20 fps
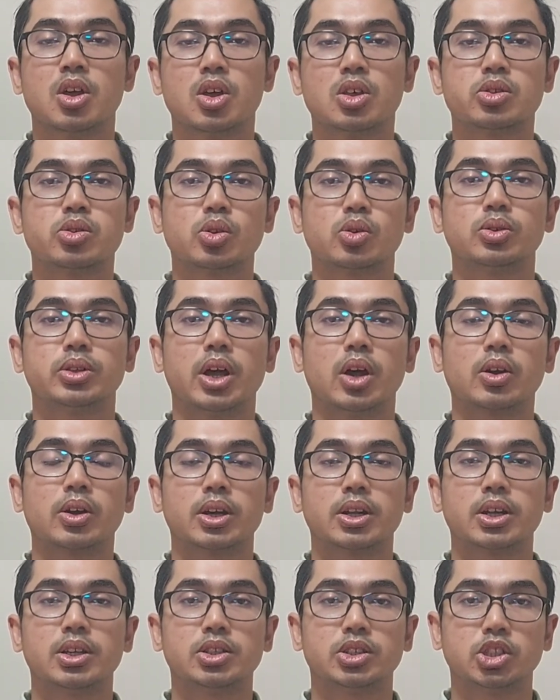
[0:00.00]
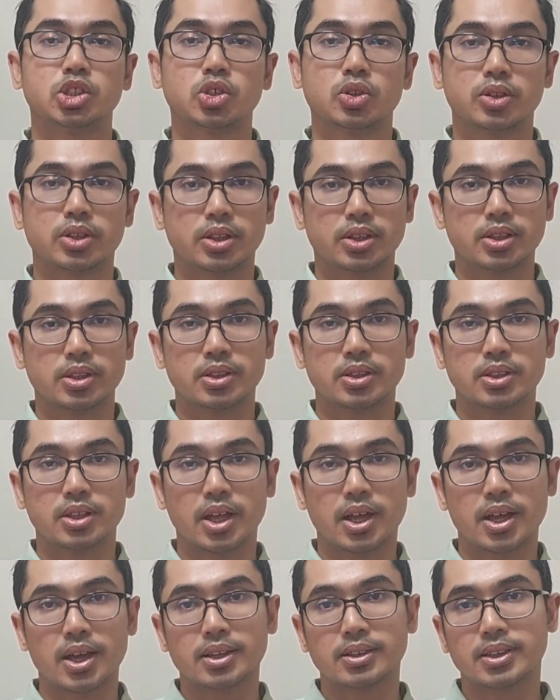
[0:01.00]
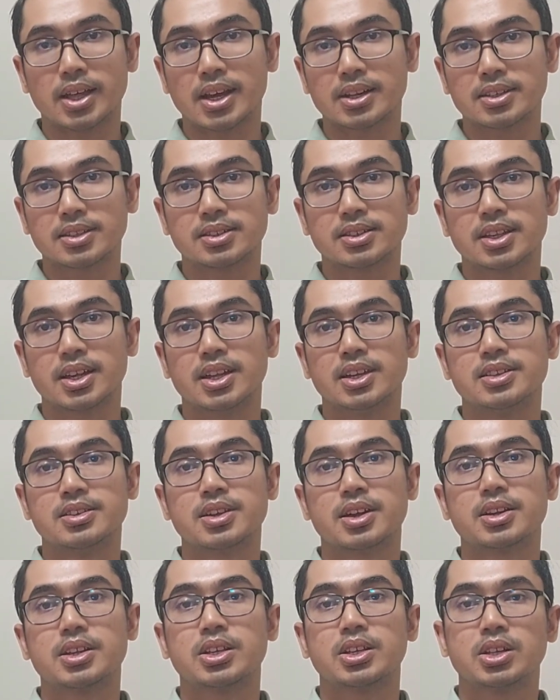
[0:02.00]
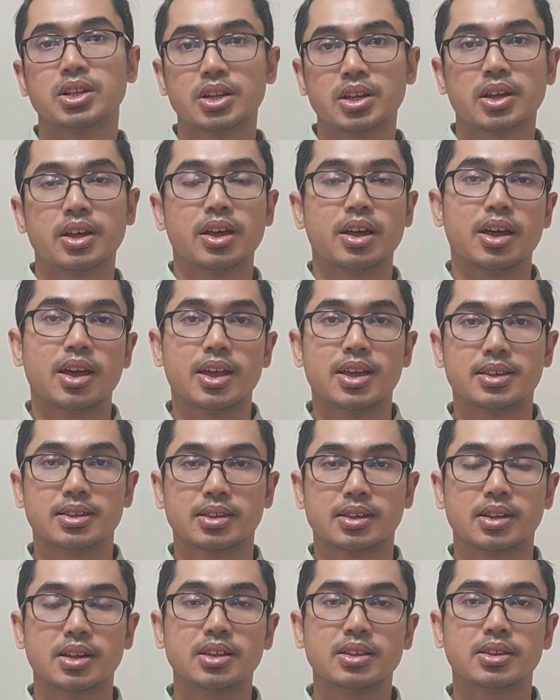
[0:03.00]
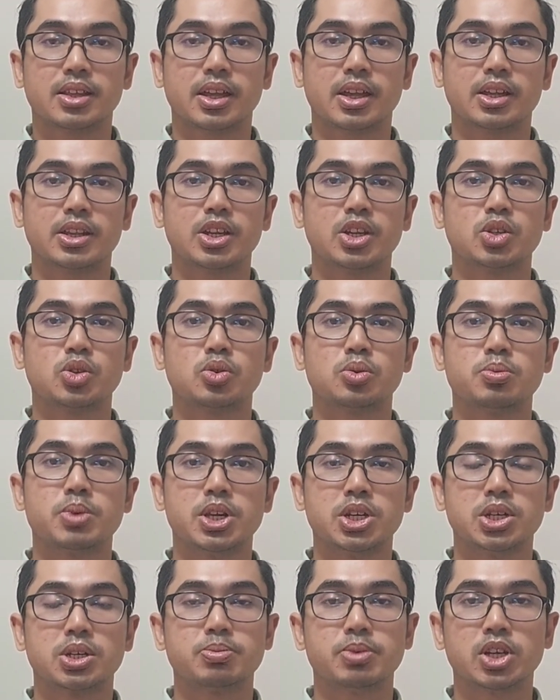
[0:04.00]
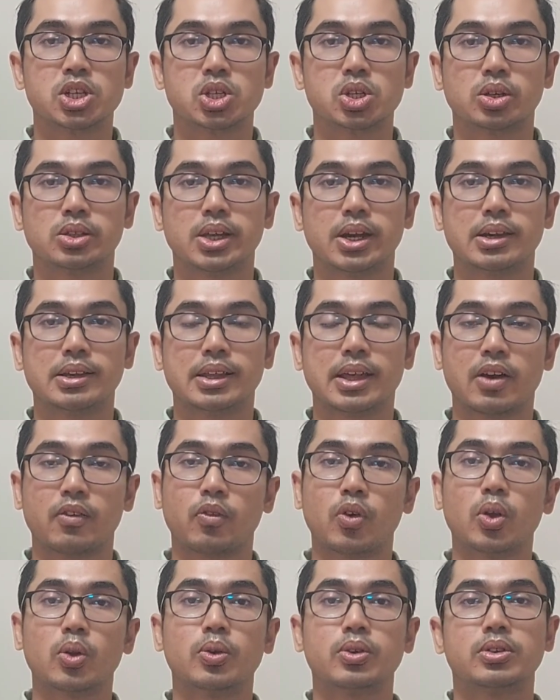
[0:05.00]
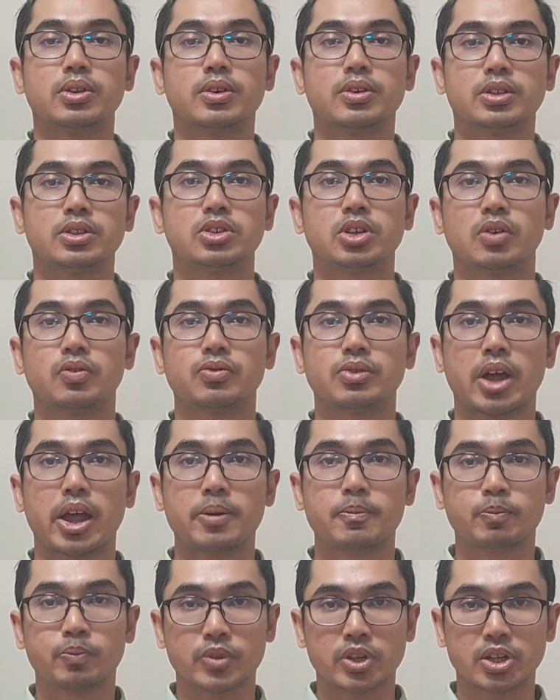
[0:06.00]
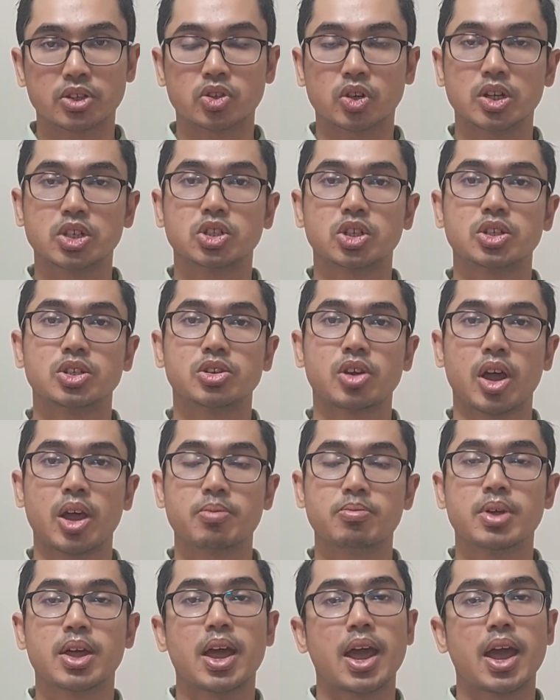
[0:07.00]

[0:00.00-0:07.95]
So the organization that is entering SLA, they need to make sure that they are following the resolve time, resolution time,